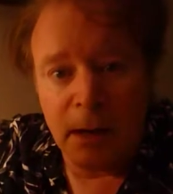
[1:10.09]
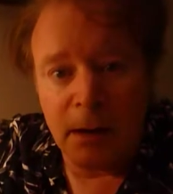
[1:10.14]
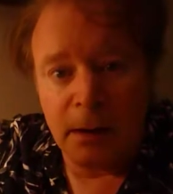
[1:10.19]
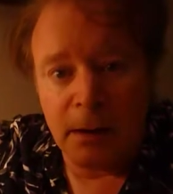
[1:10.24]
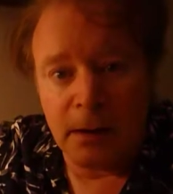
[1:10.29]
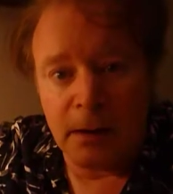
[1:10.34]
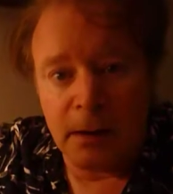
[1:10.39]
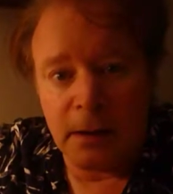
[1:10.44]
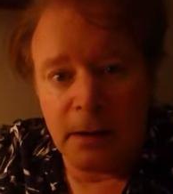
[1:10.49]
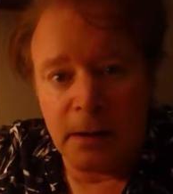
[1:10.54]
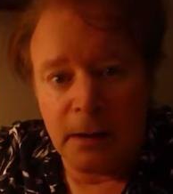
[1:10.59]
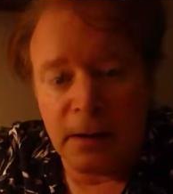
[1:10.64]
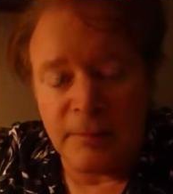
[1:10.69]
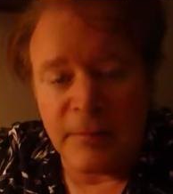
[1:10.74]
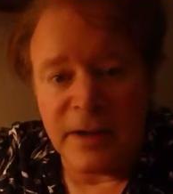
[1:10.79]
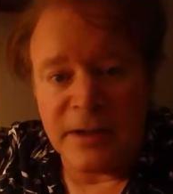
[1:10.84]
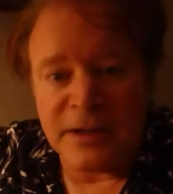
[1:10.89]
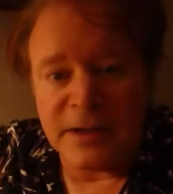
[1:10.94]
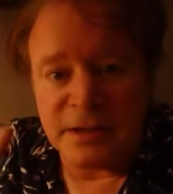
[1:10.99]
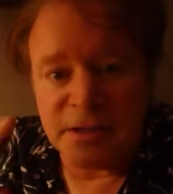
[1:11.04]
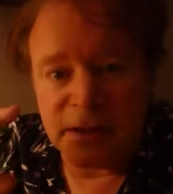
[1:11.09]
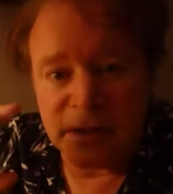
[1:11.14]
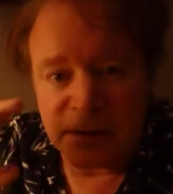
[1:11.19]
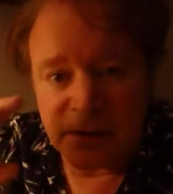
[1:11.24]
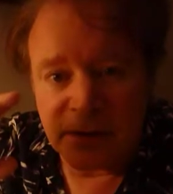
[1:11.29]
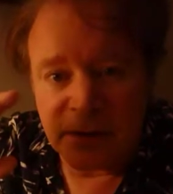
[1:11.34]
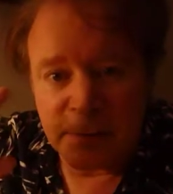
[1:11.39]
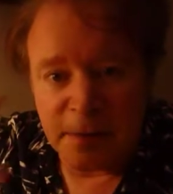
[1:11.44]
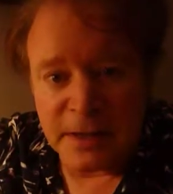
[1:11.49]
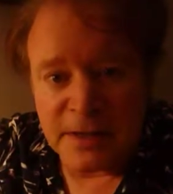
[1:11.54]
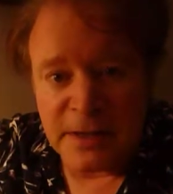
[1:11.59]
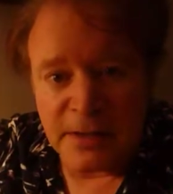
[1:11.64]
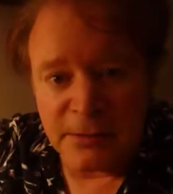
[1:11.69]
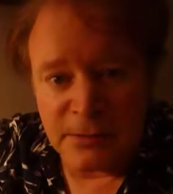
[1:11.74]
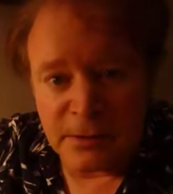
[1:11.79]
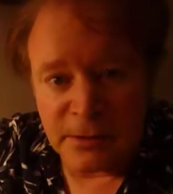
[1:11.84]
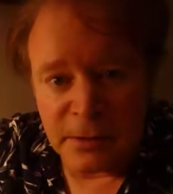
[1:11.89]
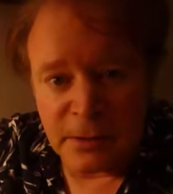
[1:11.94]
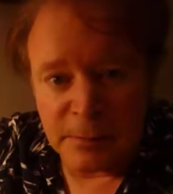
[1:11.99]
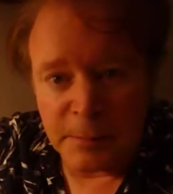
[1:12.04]
if I just exerted myself
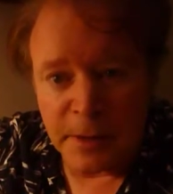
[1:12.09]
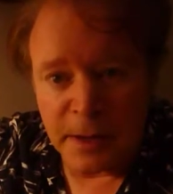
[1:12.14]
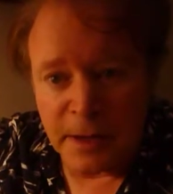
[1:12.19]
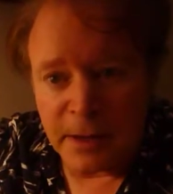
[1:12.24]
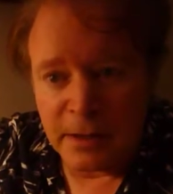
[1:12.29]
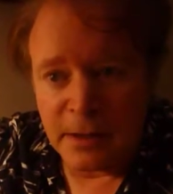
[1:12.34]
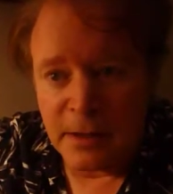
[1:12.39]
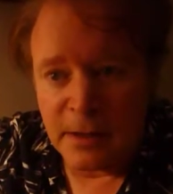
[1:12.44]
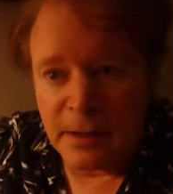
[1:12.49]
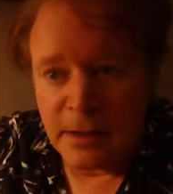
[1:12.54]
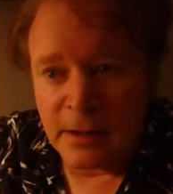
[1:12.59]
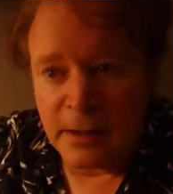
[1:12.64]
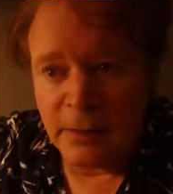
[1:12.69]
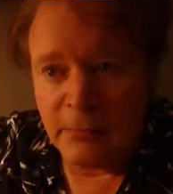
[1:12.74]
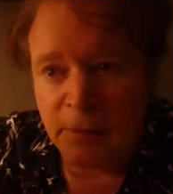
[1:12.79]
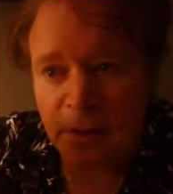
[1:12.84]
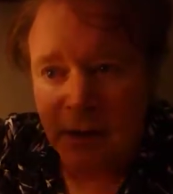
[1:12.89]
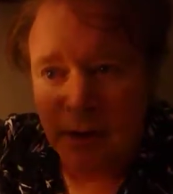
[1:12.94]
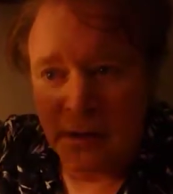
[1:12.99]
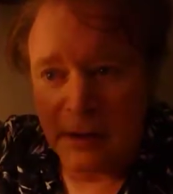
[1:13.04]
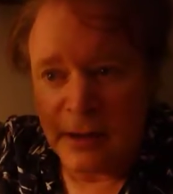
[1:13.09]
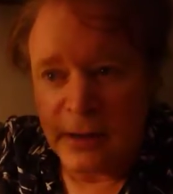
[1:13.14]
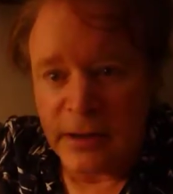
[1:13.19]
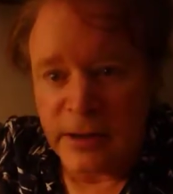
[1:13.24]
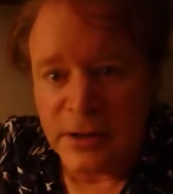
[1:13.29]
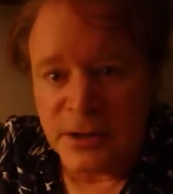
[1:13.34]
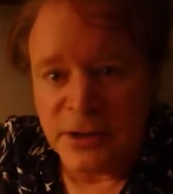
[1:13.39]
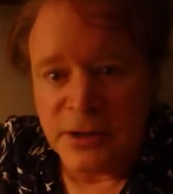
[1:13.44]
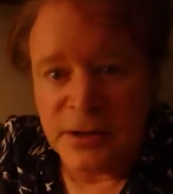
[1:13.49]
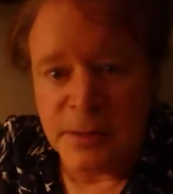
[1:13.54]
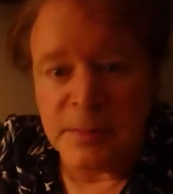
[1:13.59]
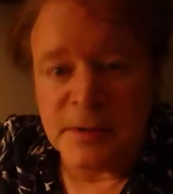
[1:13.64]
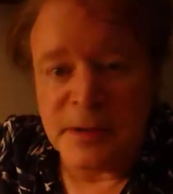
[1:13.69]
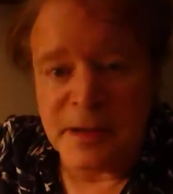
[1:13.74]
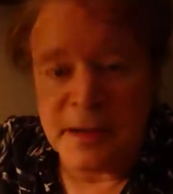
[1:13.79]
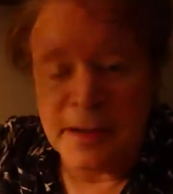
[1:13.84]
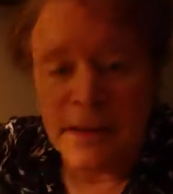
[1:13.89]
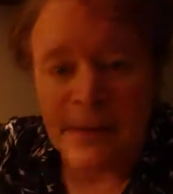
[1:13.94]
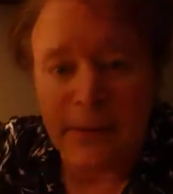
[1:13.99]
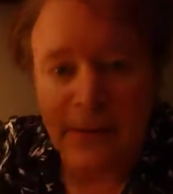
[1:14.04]
a little bit, it would shoot up
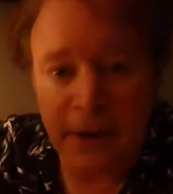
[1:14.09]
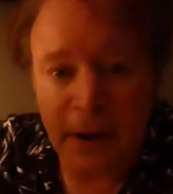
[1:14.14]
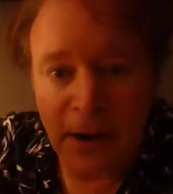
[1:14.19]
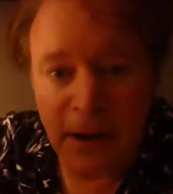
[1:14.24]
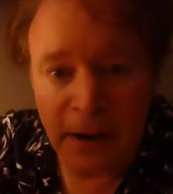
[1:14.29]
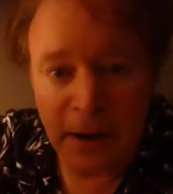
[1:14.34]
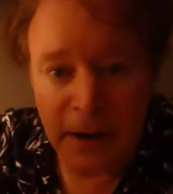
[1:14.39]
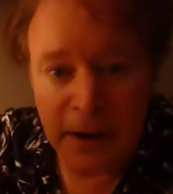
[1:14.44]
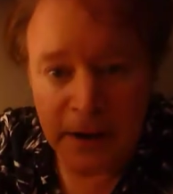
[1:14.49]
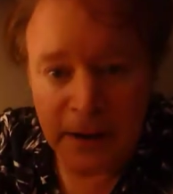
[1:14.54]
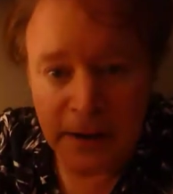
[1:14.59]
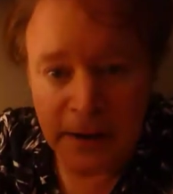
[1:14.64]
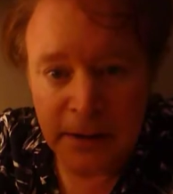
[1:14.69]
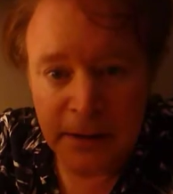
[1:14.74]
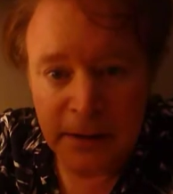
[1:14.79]
to killer high,